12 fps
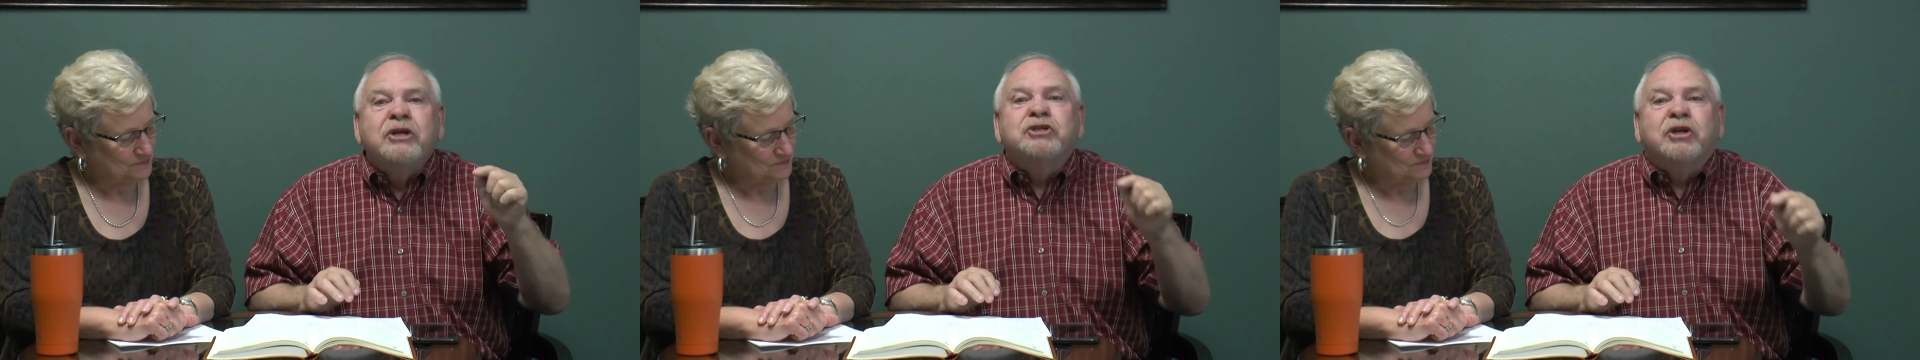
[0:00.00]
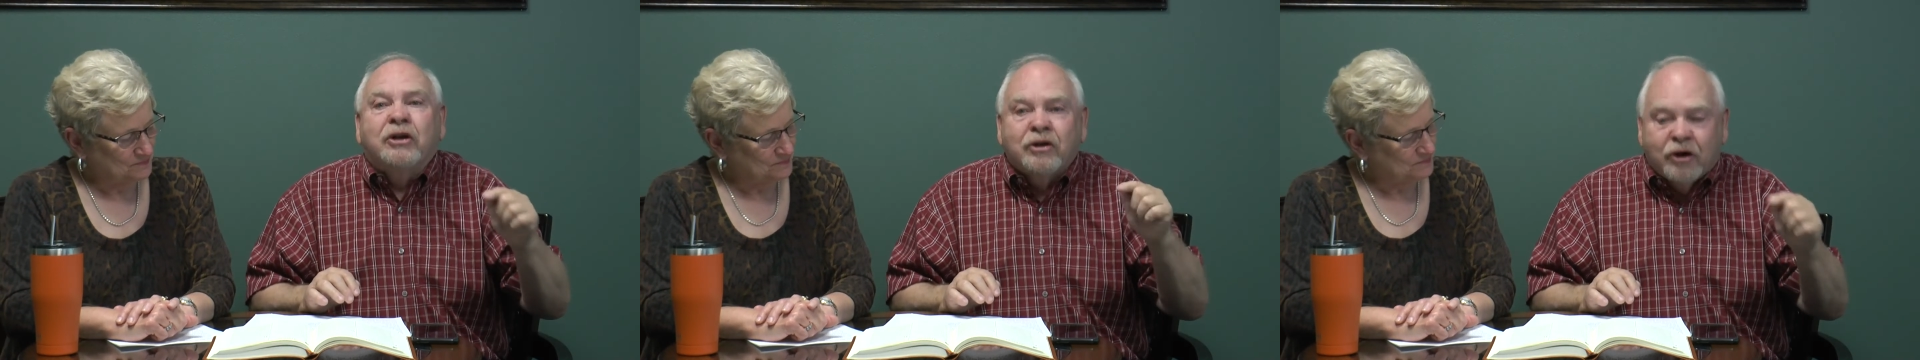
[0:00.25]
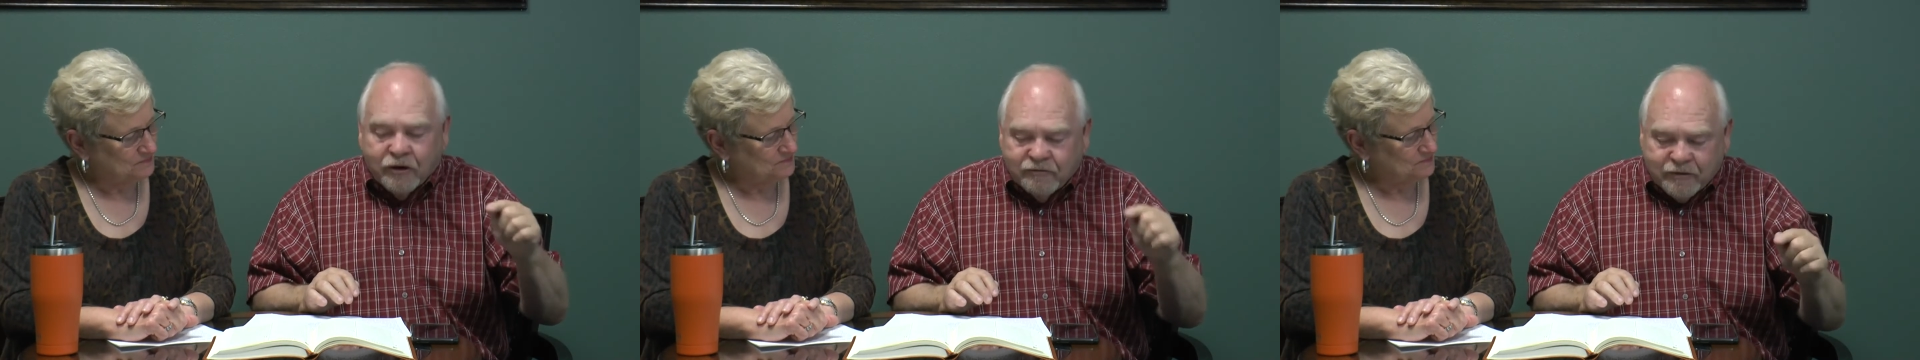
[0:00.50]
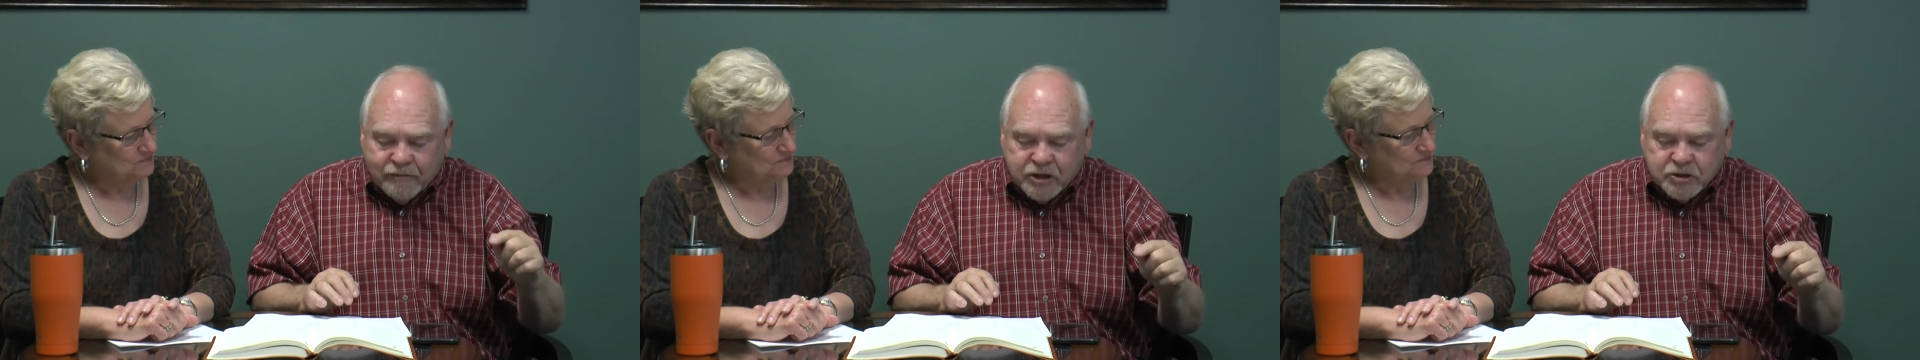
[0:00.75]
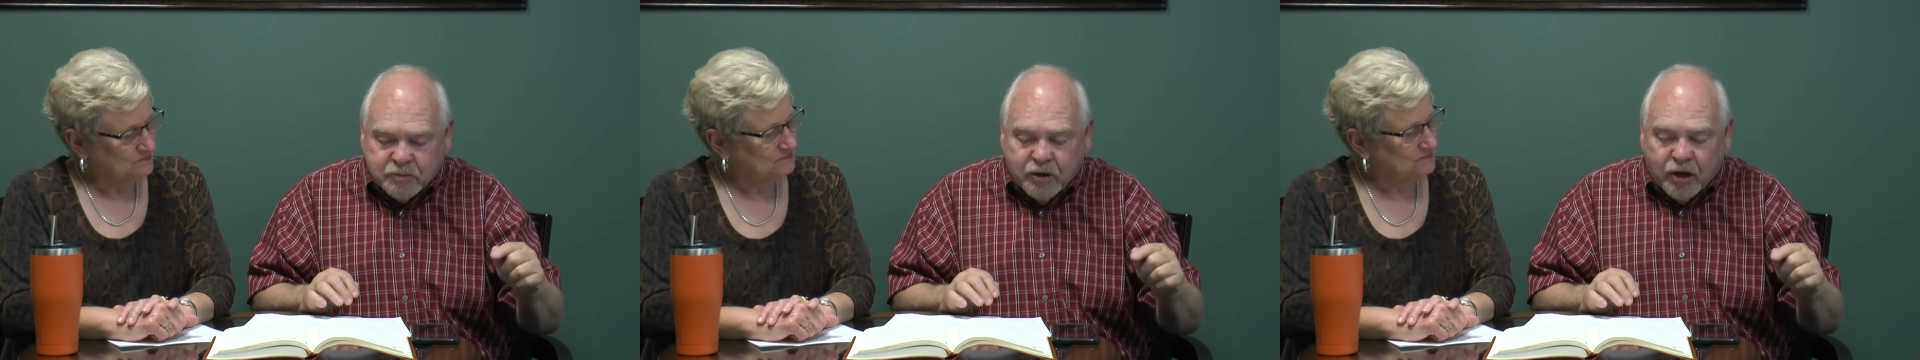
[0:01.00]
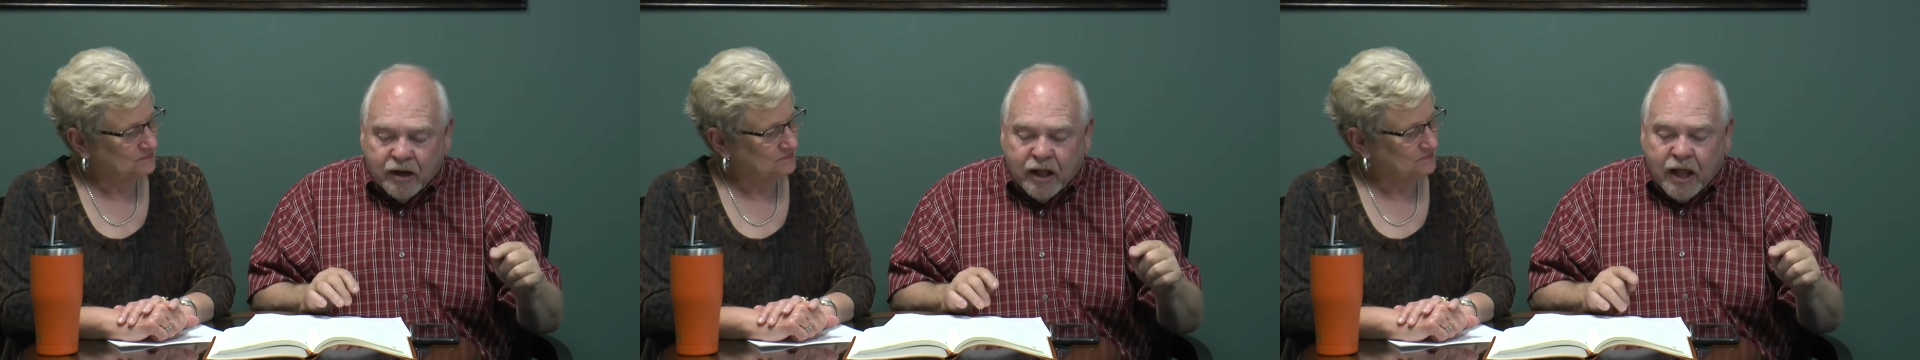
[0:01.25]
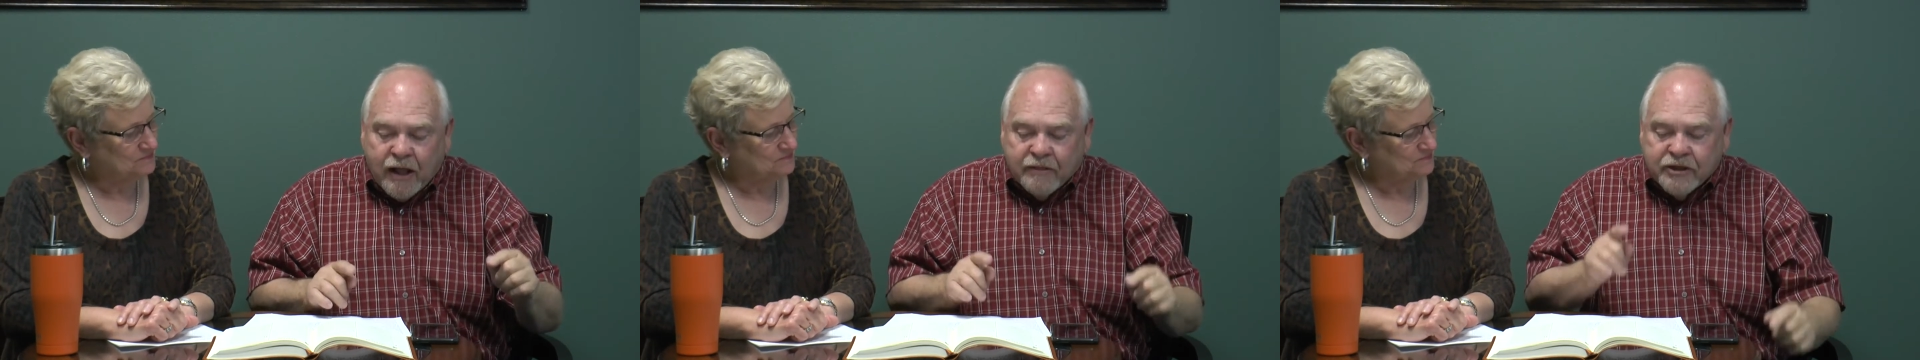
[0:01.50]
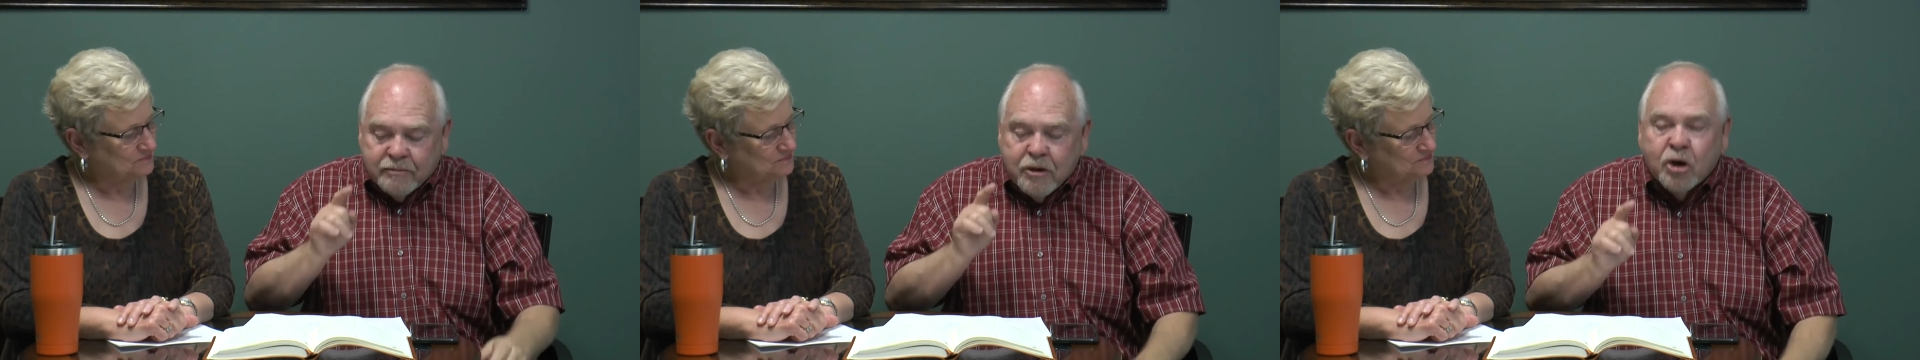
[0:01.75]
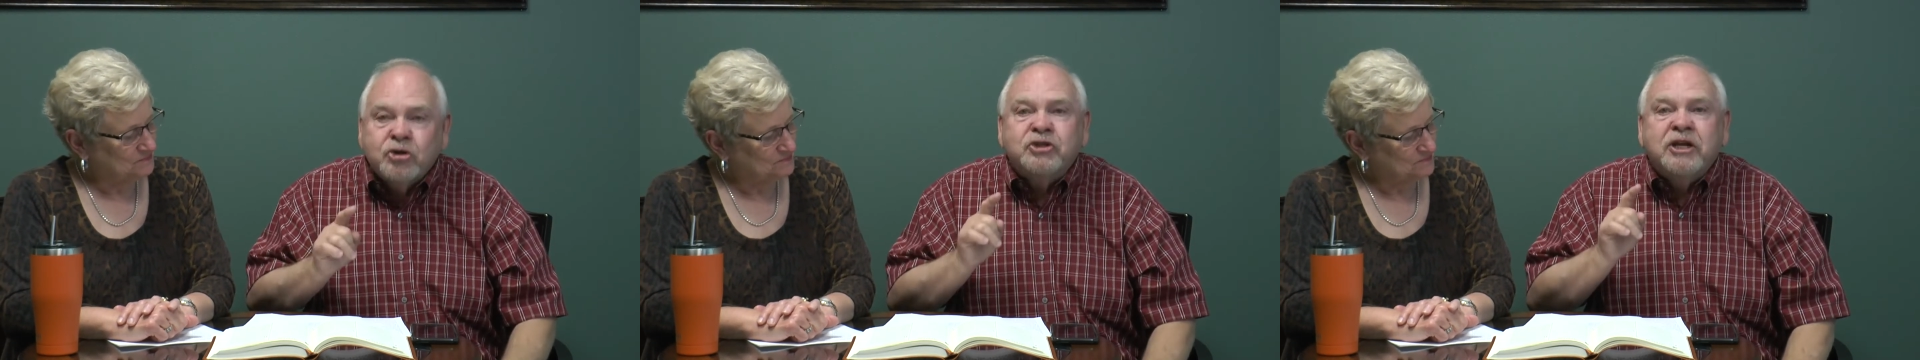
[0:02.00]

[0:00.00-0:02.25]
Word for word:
Speaker 1: should learn from this book. The most